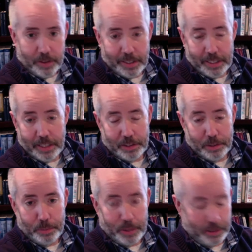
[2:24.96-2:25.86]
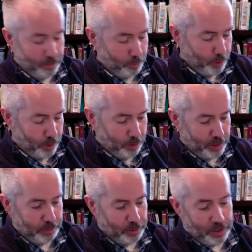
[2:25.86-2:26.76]
another complaint from Water in
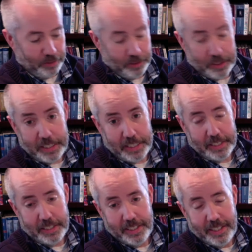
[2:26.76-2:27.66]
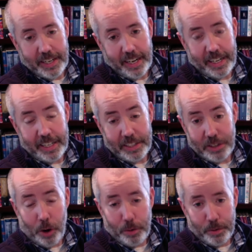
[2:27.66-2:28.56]
chapter 17, and it's
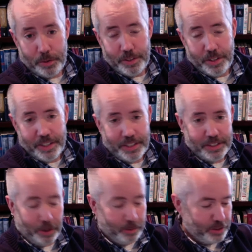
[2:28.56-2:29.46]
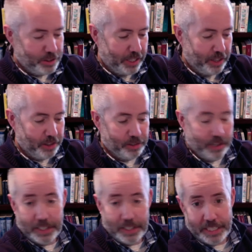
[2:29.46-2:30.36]
all it's always
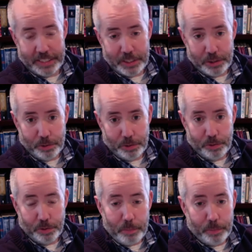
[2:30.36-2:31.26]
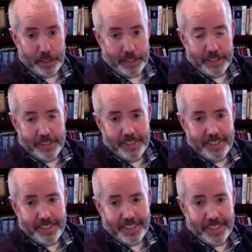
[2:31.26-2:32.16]
characterized as Israel grumbling.
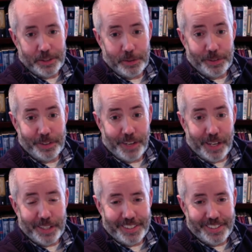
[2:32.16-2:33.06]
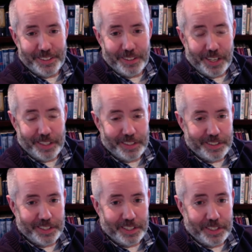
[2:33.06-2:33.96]
Uh, so they're not they're not
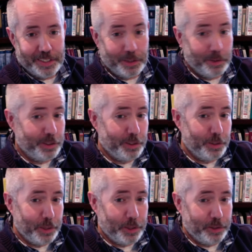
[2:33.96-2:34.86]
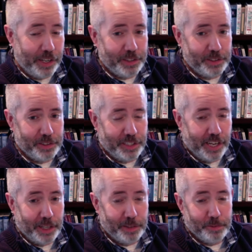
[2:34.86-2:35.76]
uh, showing too much gratitude to
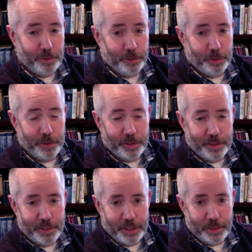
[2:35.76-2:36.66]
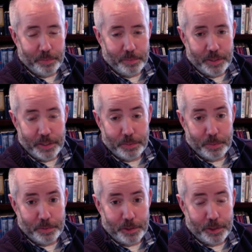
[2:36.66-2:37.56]
God for their His
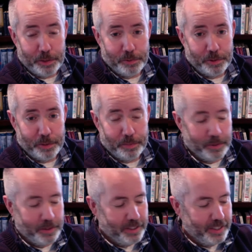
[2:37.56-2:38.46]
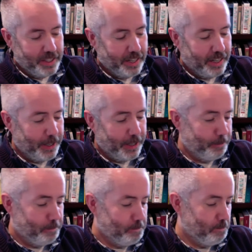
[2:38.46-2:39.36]
provision for them, um,